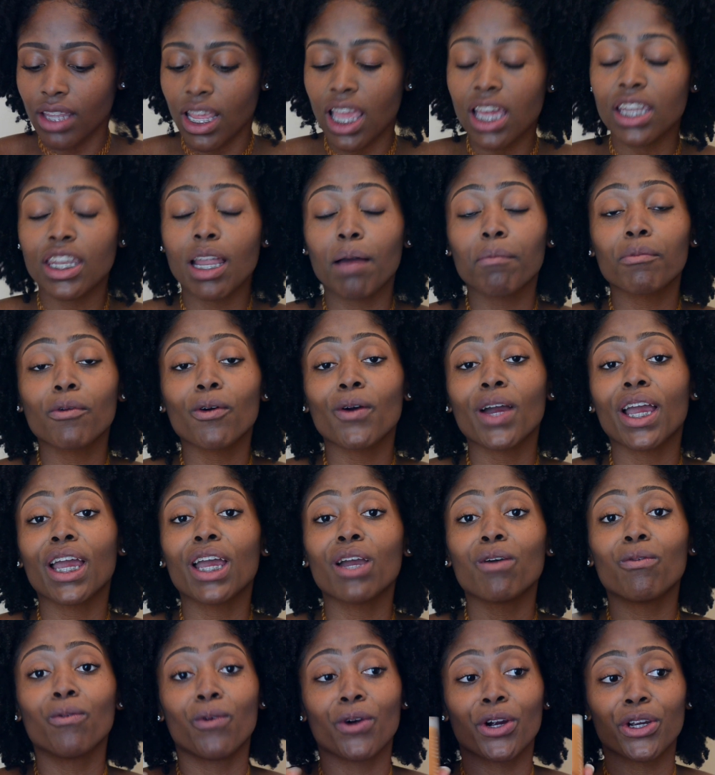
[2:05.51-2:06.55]
Now I'm going
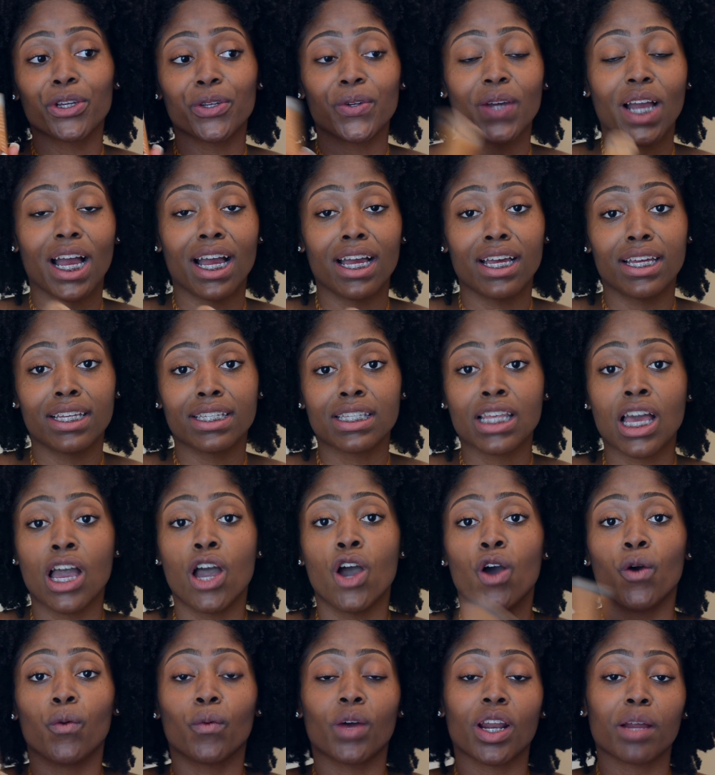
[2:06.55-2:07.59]
ahead and warn you guys,
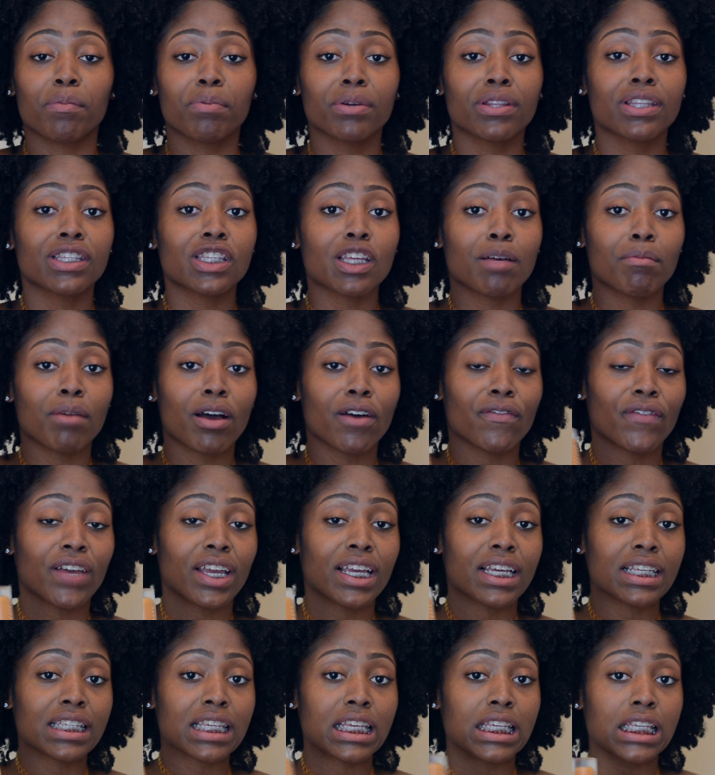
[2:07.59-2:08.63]
when I put this on my
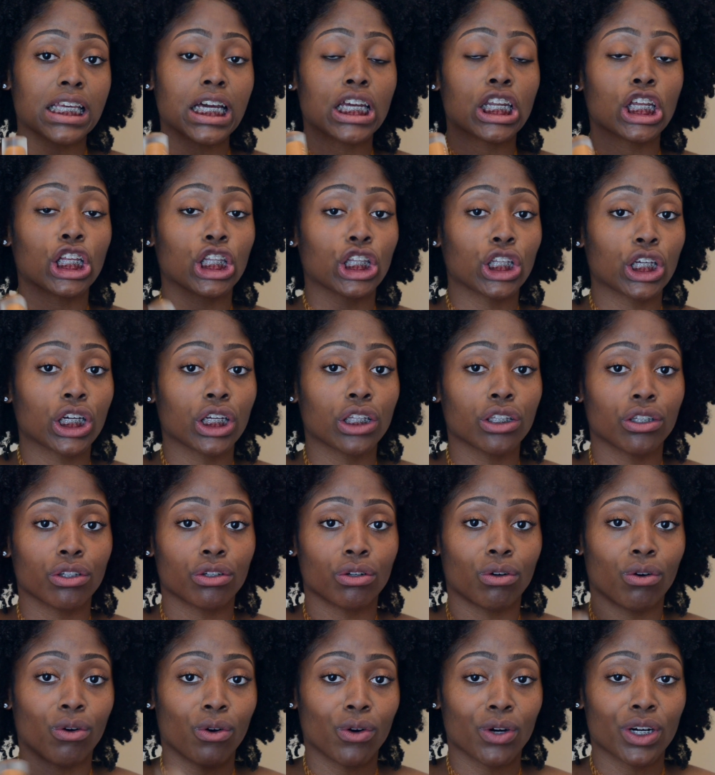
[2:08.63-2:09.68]
face, it's going to look a
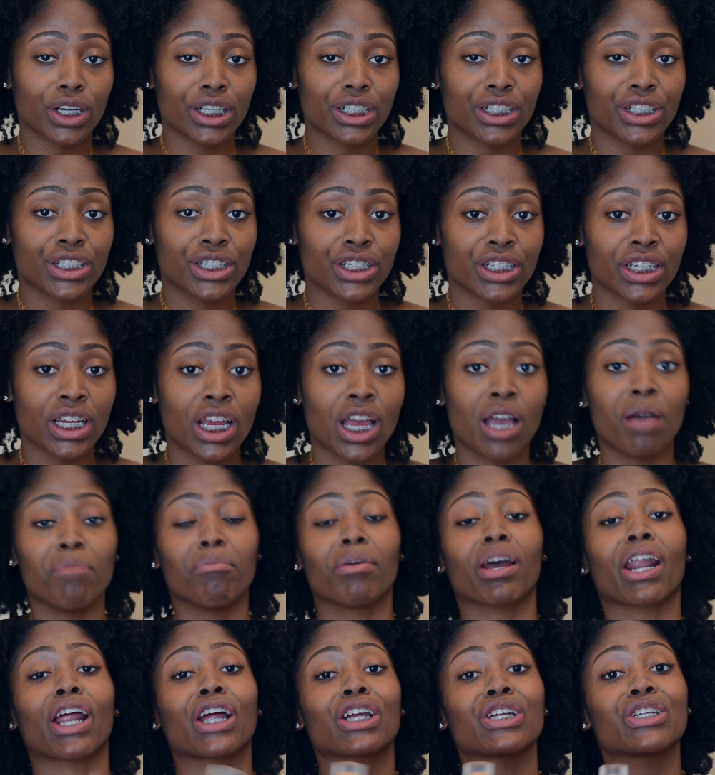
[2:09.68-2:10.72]
little orange, but
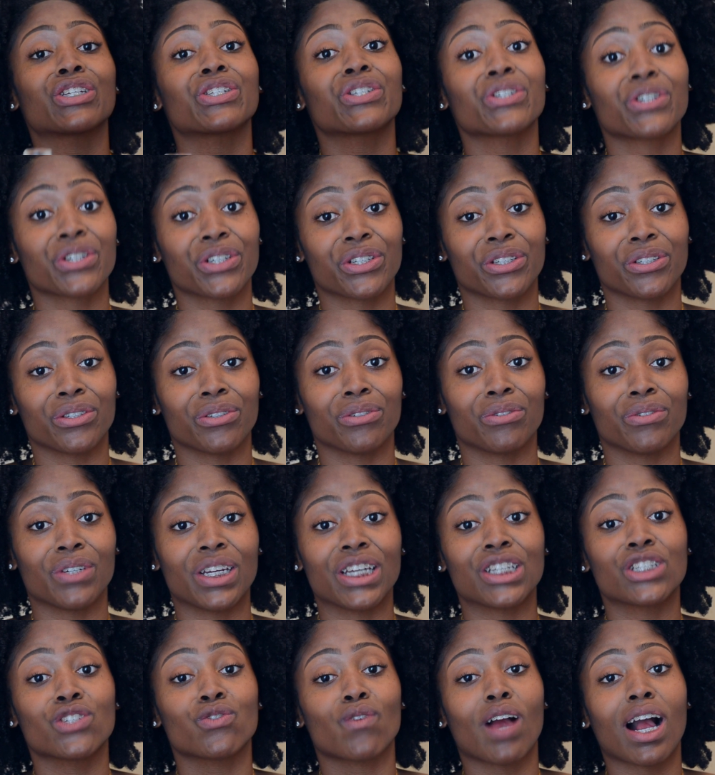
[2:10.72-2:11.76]
I assure you,
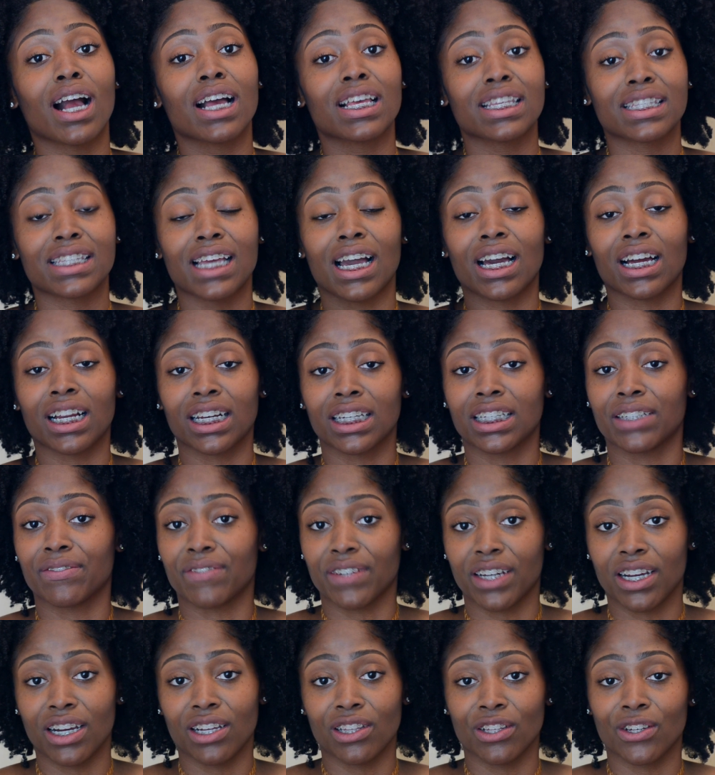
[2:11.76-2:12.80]
it dries down a
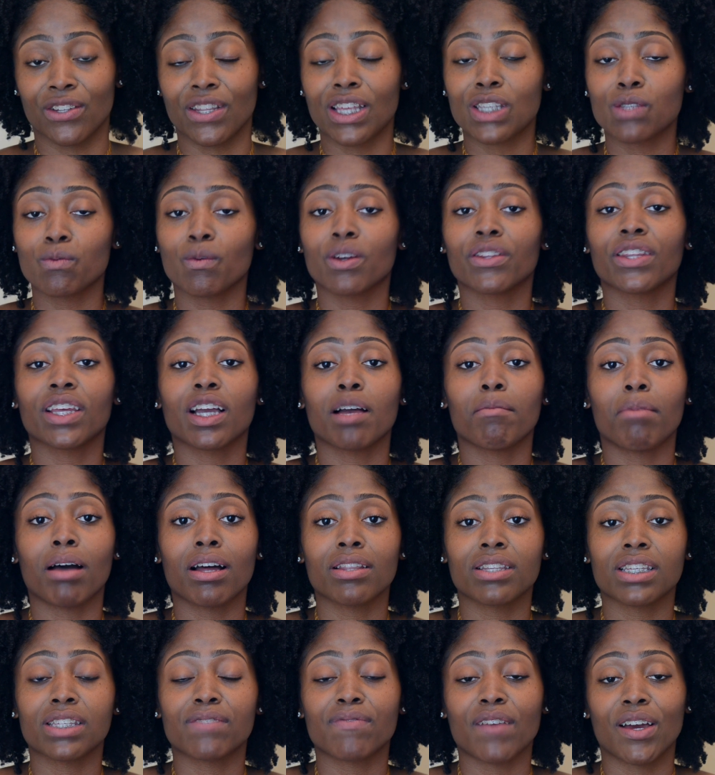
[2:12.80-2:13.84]
different color. That's one thing
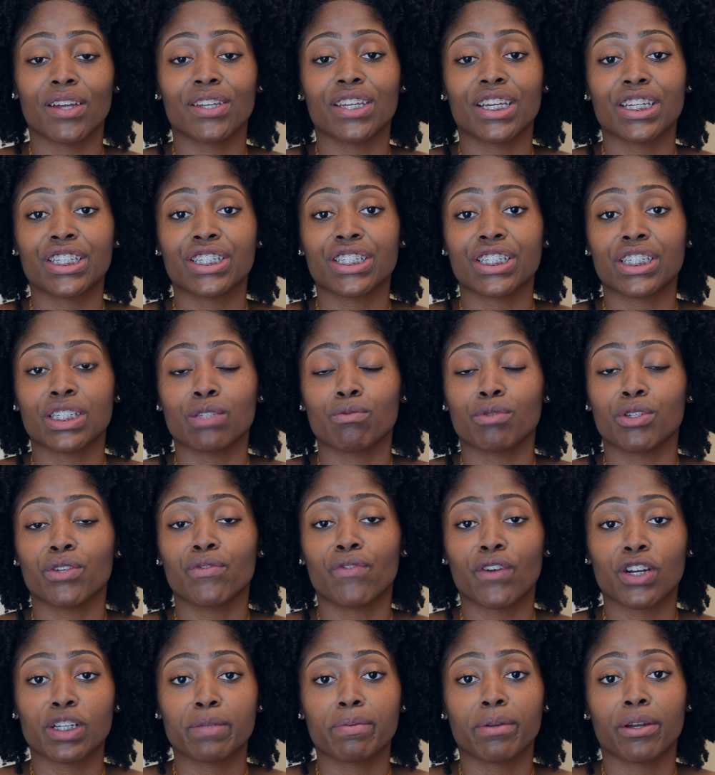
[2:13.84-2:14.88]
about this foundation is when you
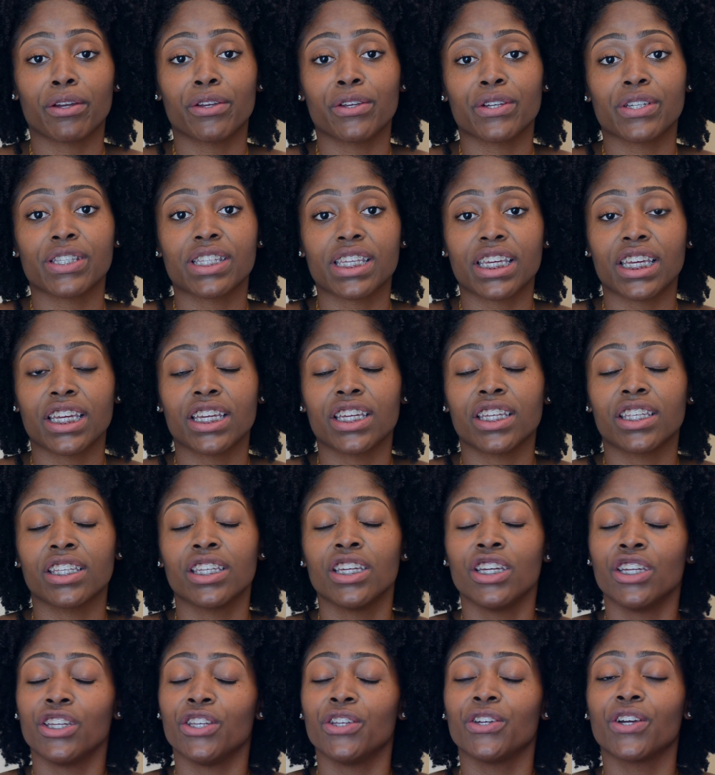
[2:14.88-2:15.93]
first put it on your
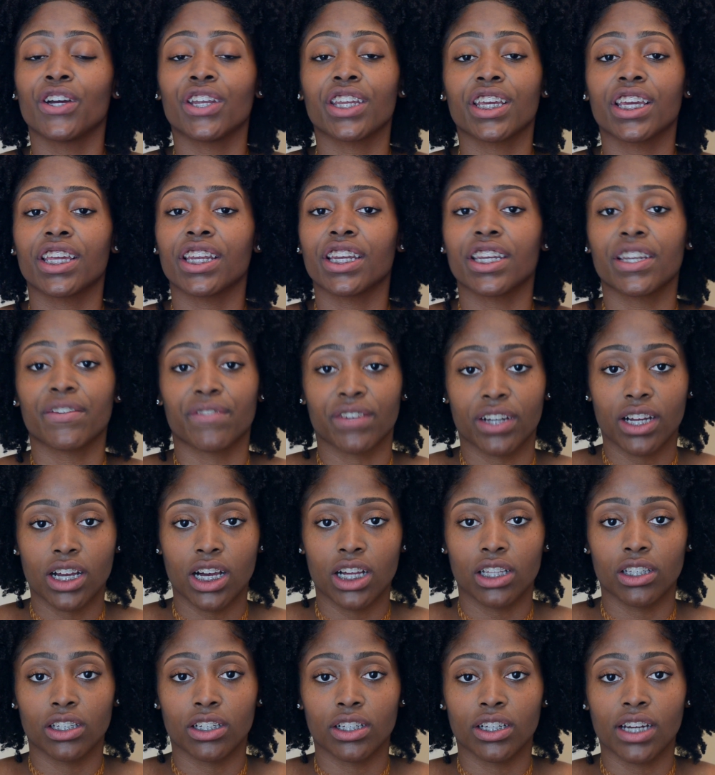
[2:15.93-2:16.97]
skin, you're going to get a different
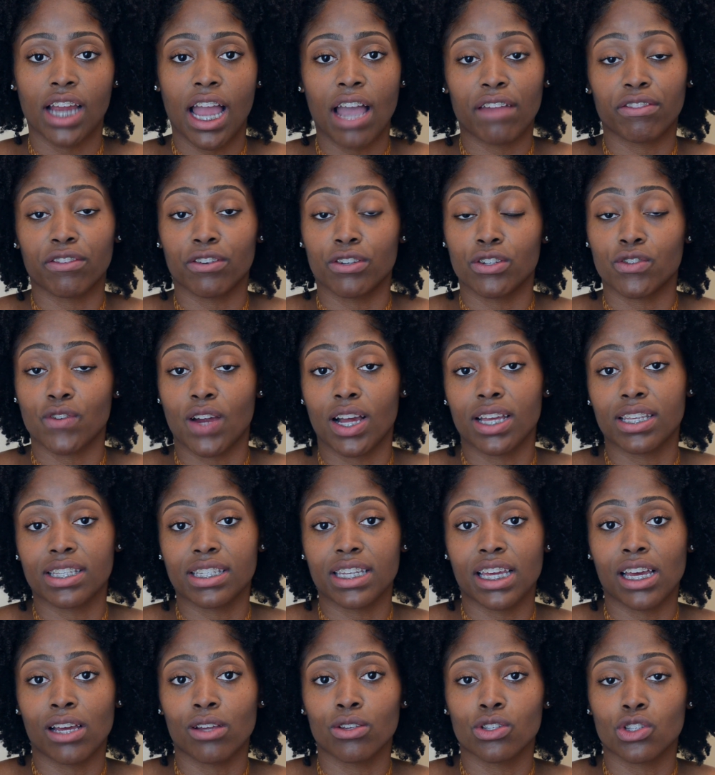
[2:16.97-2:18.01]
color after it dries
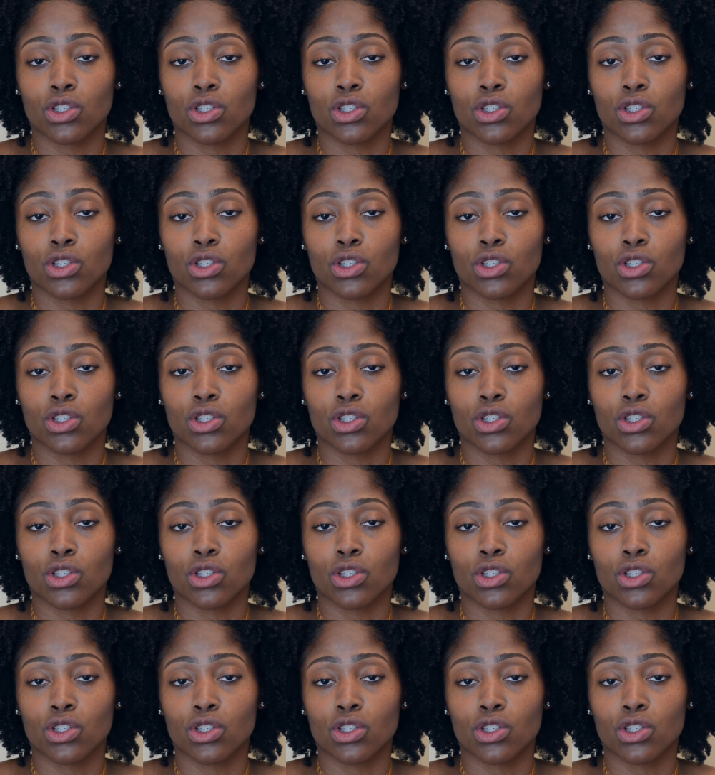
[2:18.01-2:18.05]
down.